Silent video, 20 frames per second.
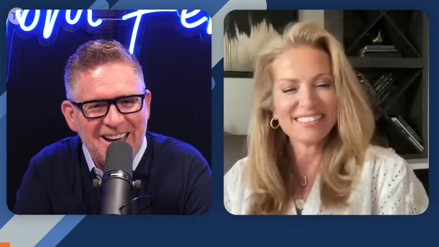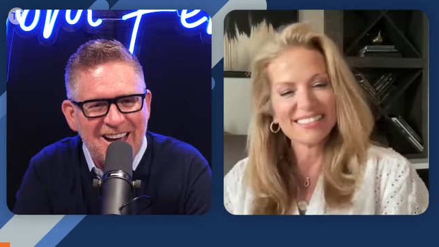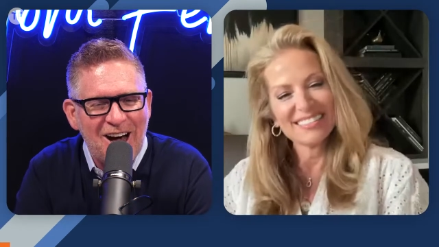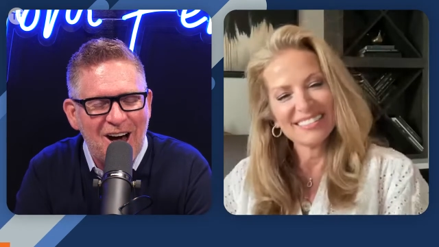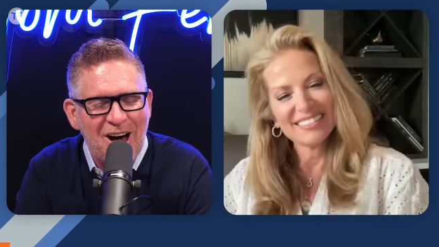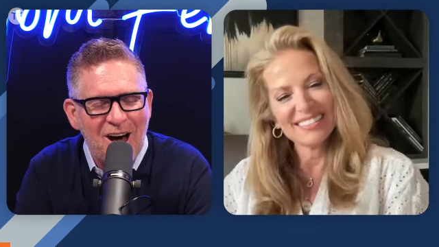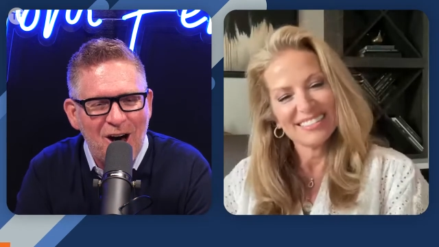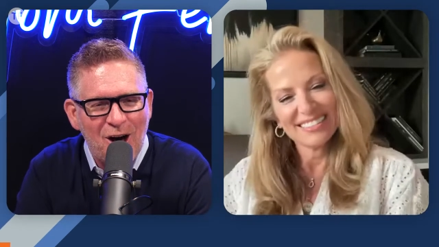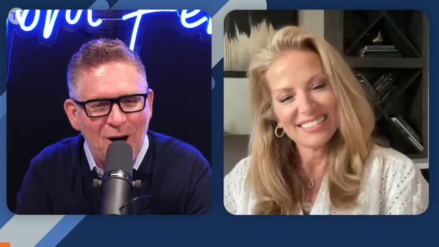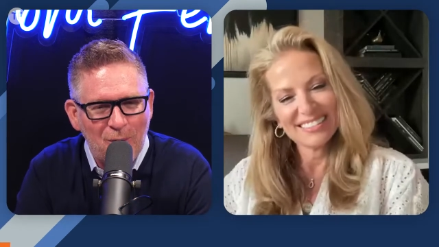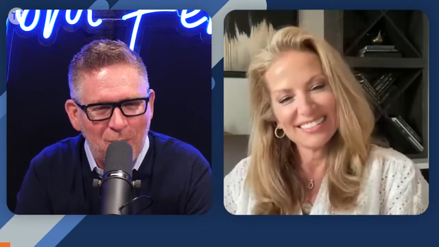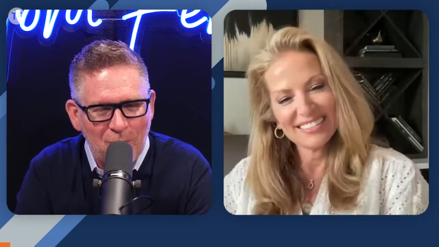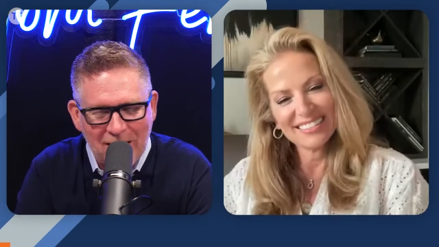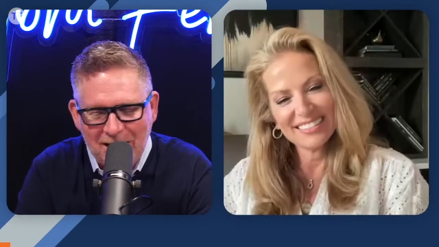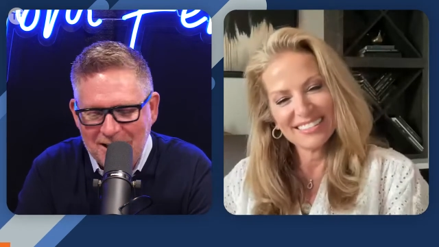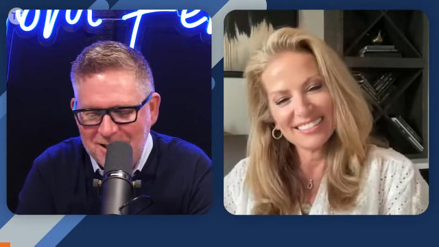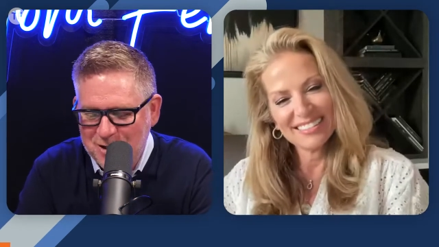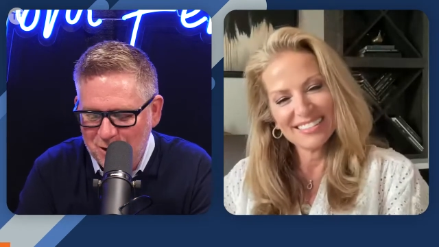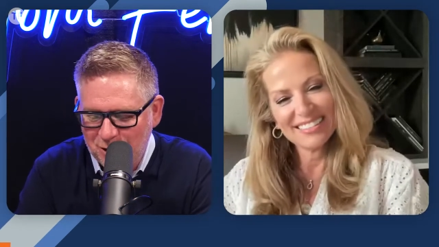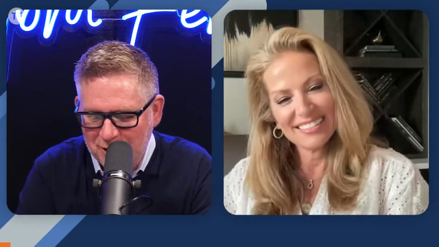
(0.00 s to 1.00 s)
Speaker 1: Oh well,
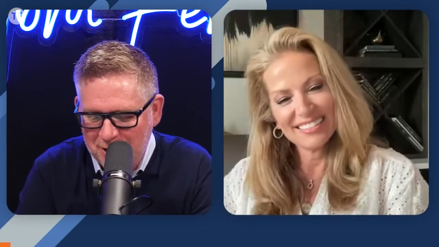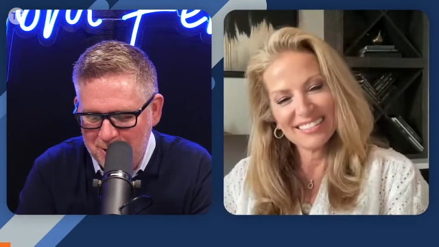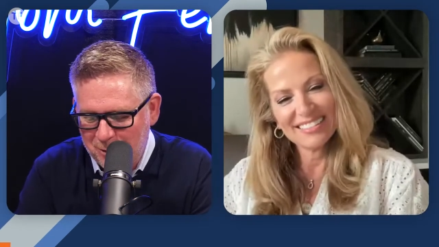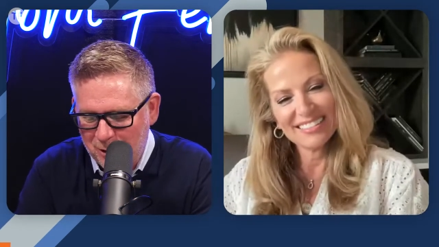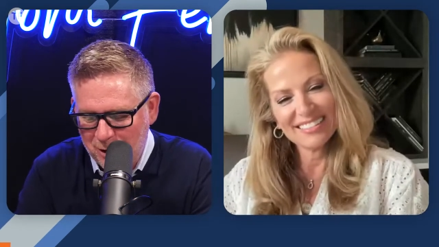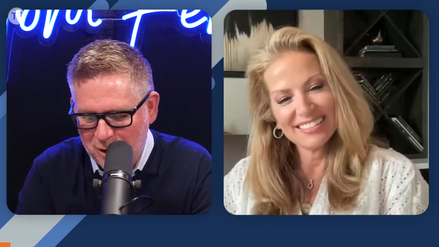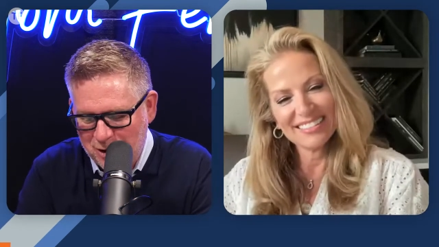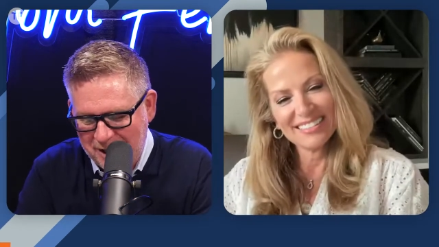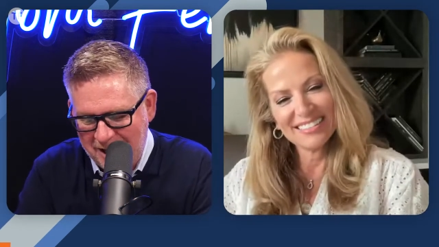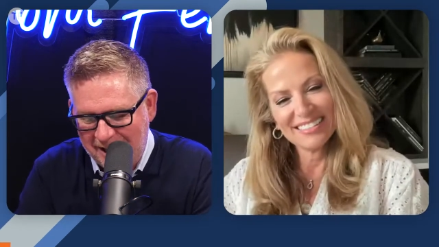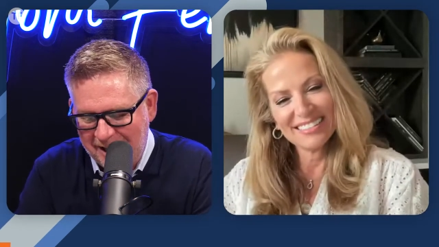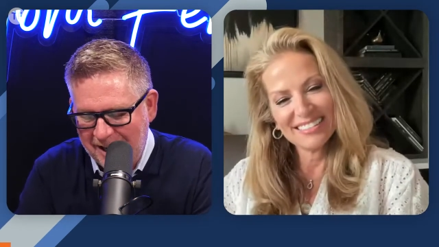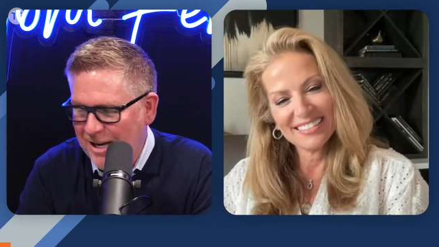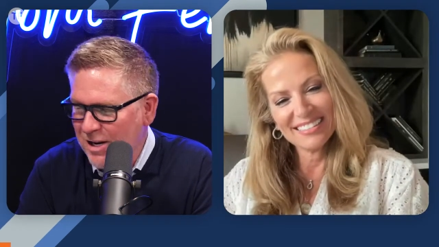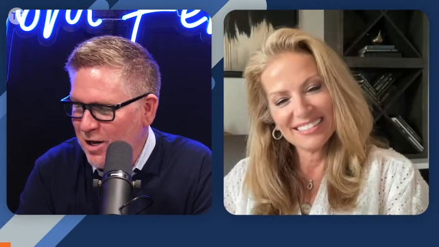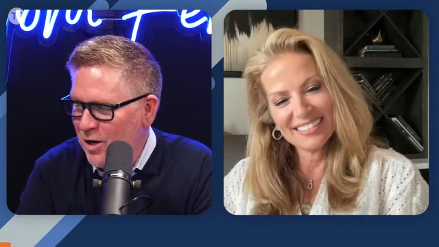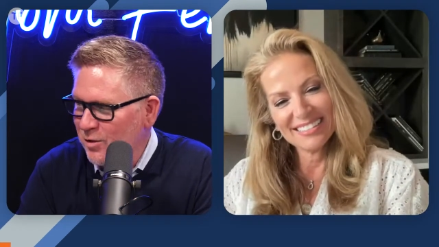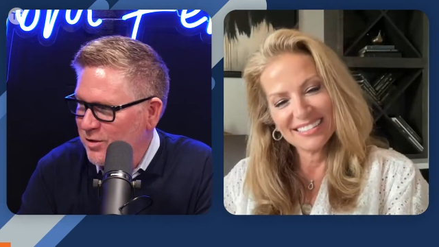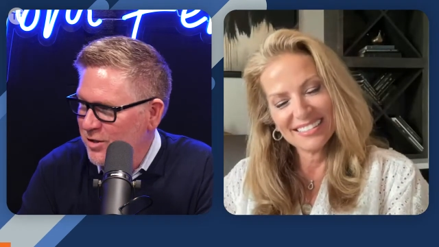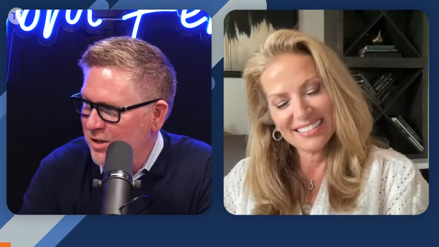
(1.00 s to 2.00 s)
I certainly appreciate it. I
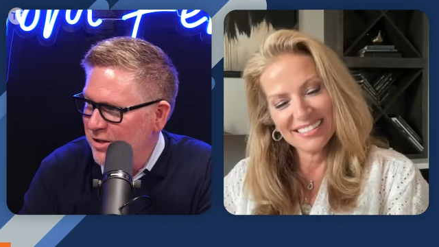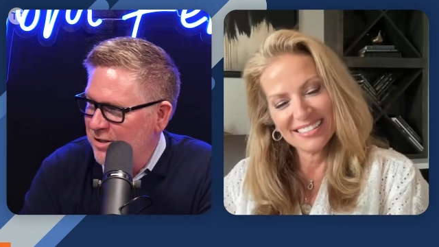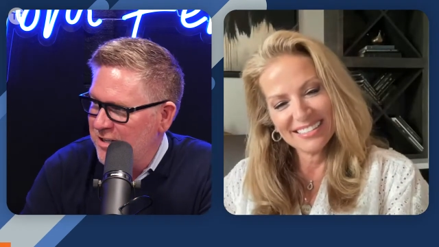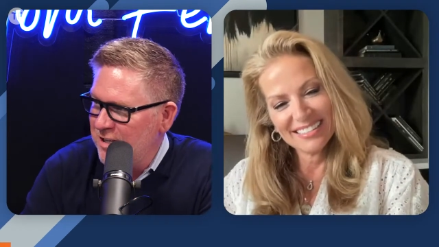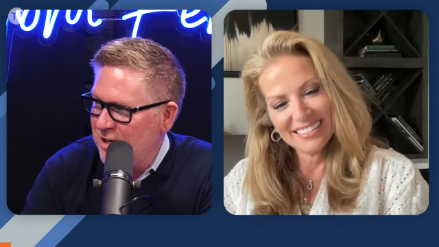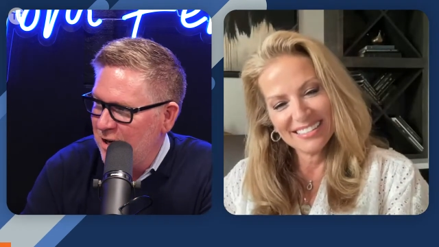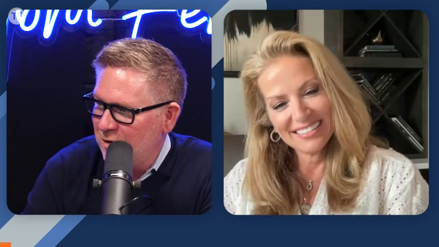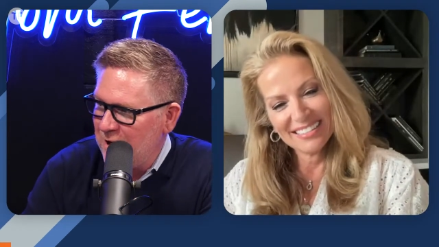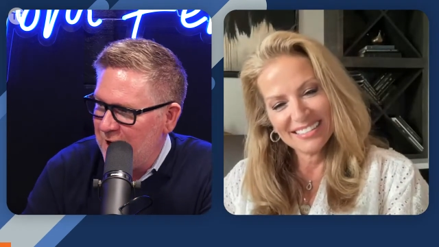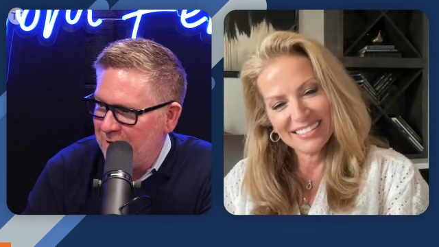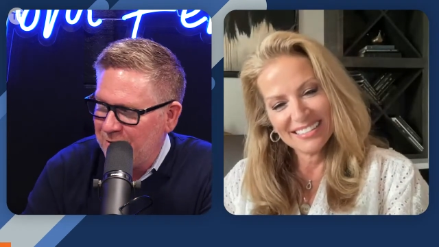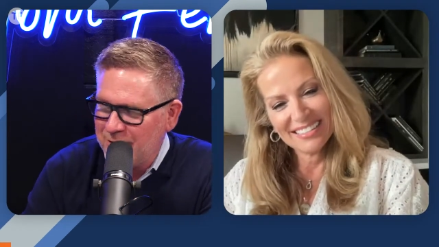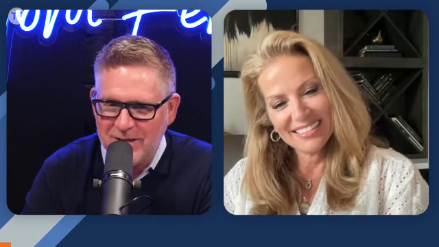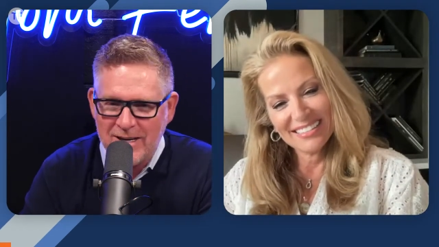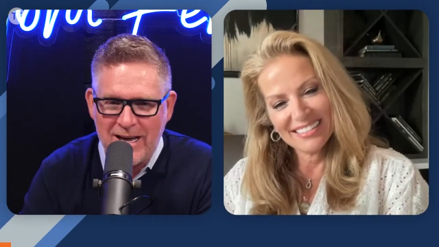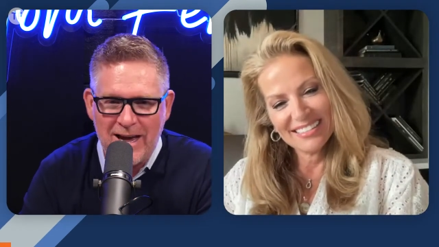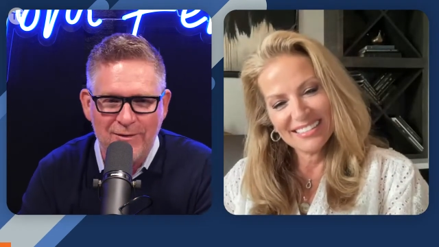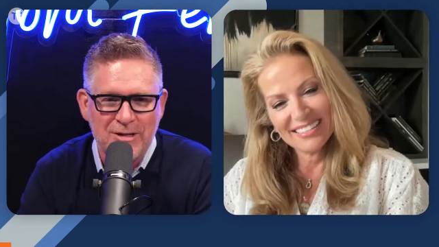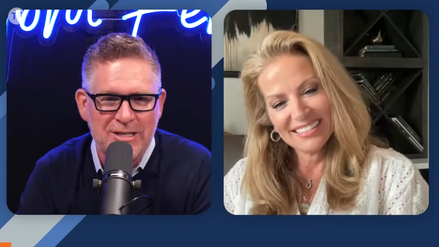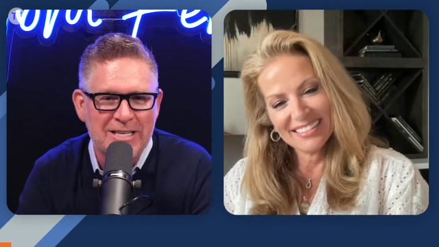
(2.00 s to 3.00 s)
know just you know
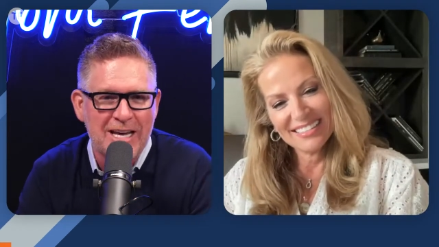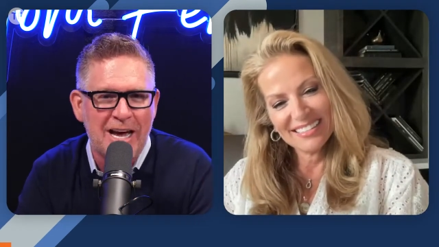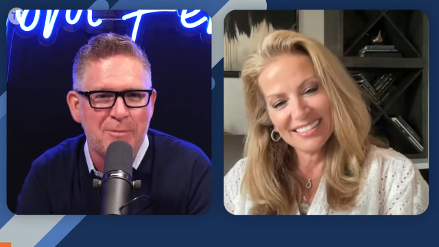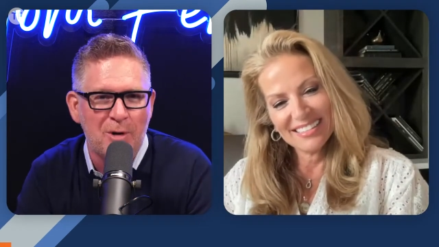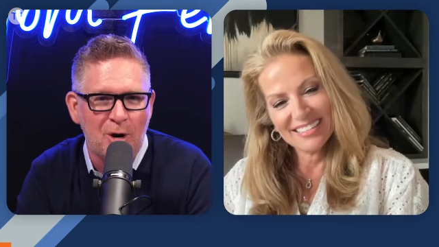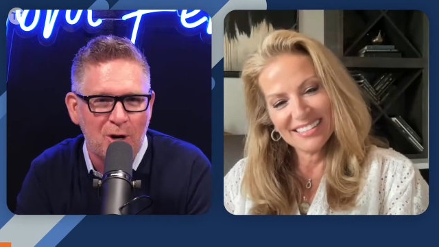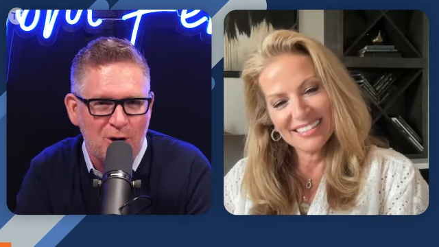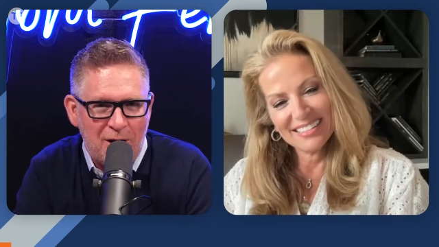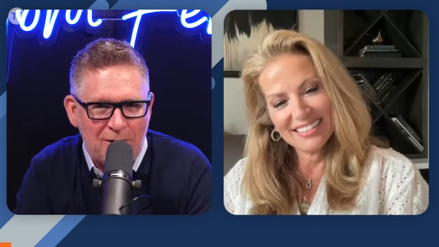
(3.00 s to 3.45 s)
having having sidebar